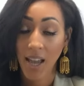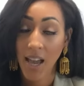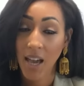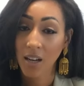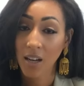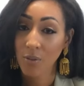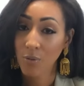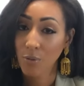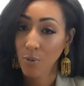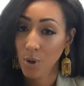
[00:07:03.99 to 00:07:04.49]

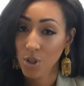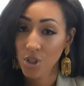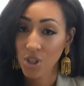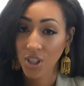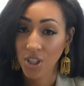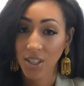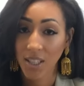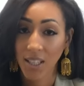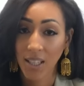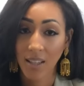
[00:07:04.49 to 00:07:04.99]
And
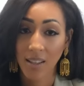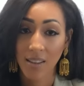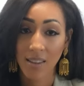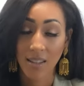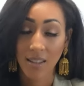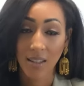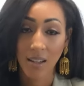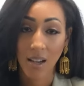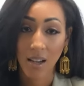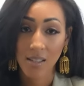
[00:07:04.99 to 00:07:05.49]
unfortunately,
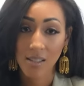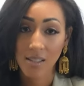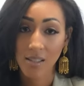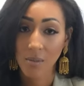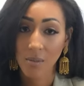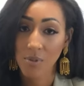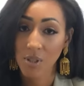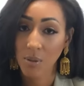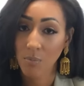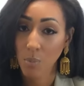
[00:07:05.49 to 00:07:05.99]
the
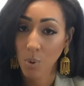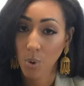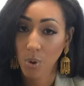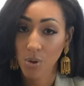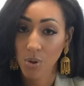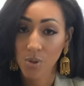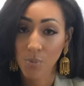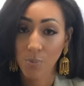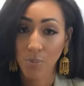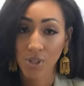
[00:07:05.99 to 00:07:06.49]
Customs and
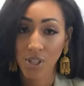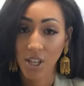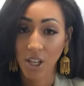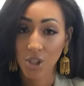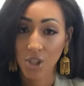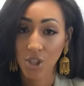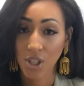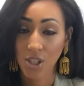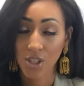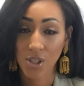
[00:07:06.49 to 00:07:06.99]
Borders
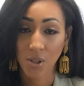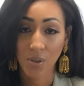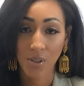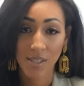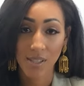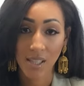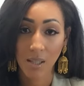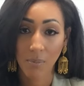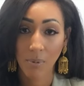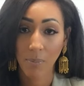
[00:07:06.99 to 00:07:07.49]
Protection, so the
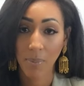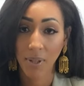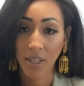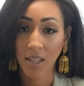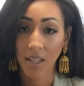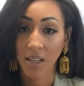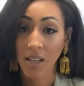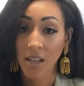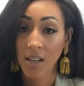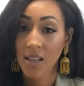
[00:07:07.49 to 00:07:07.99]

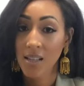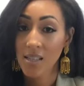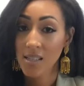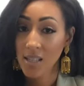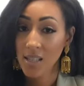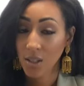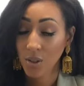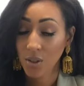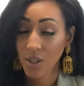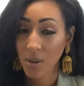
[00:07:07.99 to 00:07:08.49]
CBP,
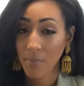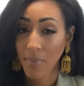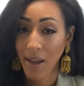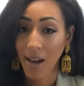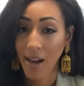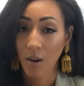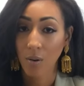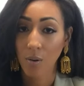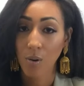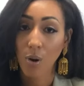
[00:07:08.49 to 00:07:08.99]
singled him
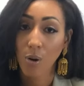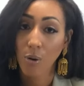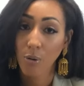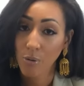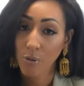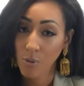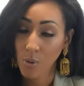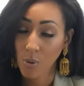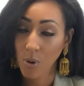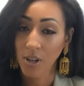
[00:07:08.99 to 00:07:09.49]
out
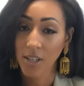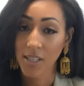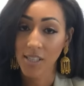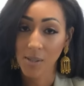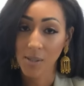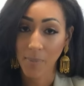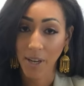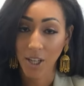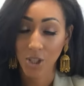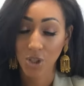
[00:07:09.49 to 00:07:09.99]
for
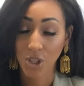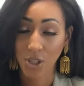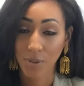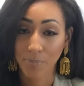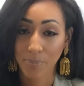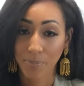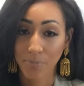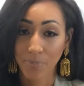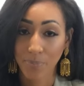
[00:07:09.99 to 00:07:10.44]
inspection.